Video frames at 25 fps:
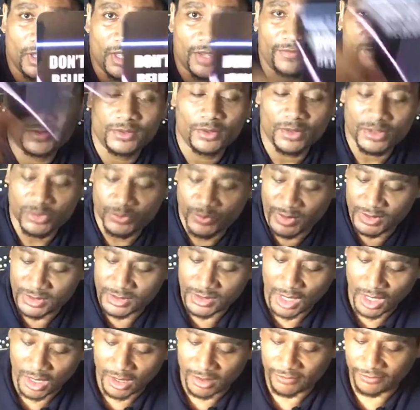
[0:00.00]
even though it's been
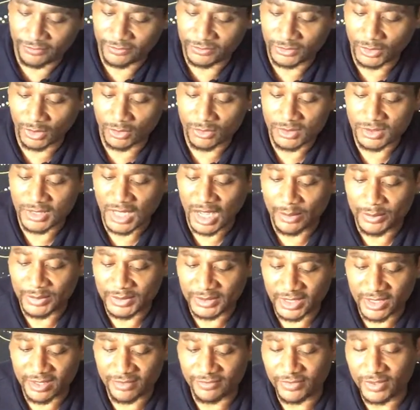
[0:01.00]
tough, don't stop
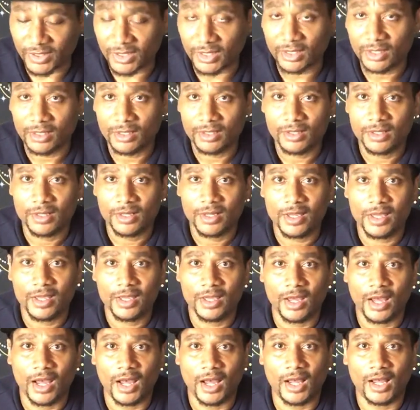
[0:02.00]
believing,
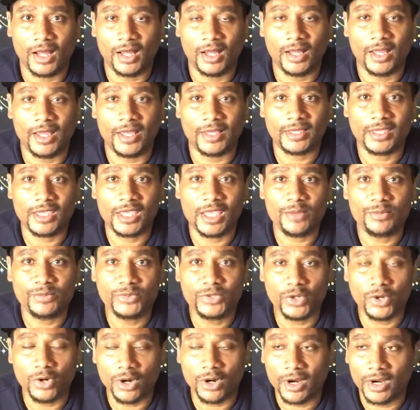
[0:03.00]
uh, and keep
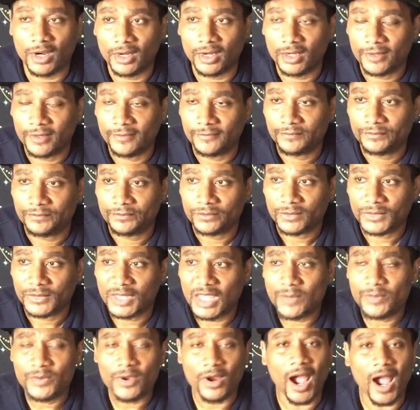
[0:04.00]
your
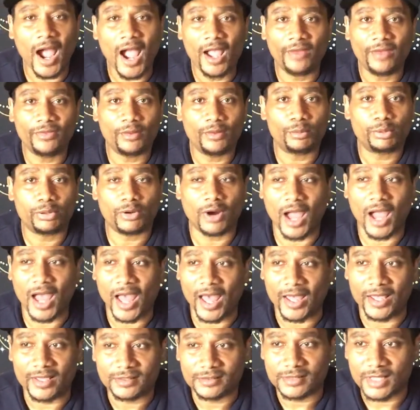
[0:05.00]
keep your eye on the
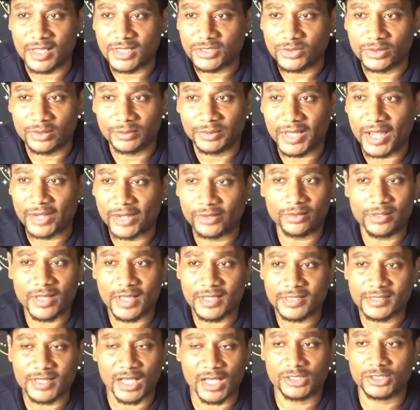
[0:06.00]
prize. That's what I'm. I know
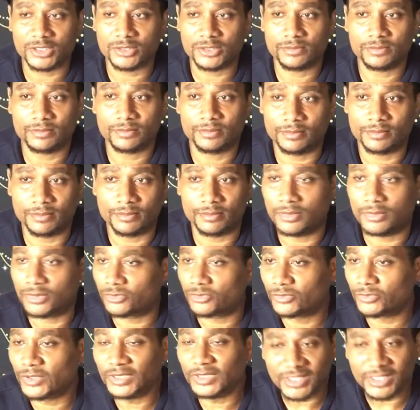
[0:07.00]
that sounds
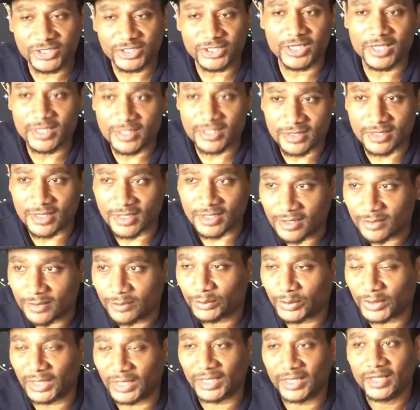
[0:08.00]
really cheesy,
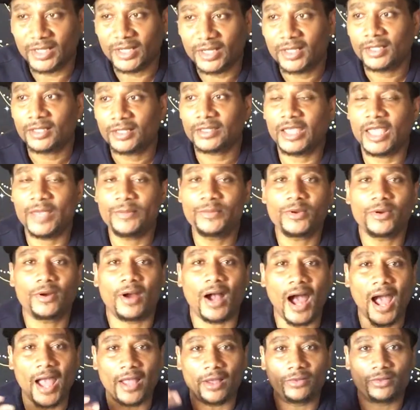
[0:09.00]
but keep your
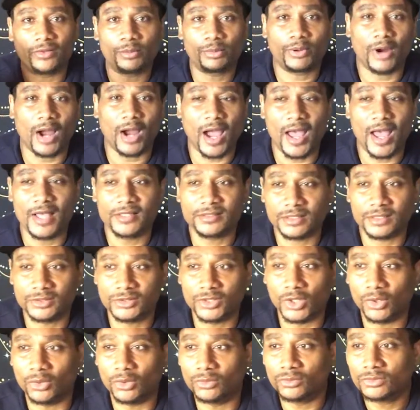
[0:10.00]
eye on the prize and
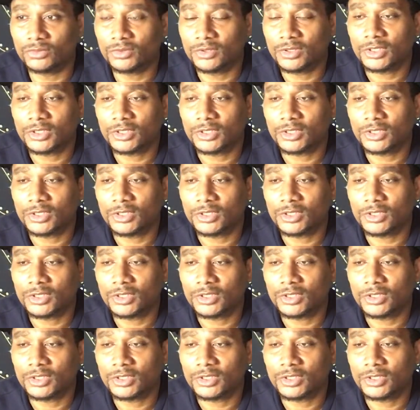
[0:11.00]
don't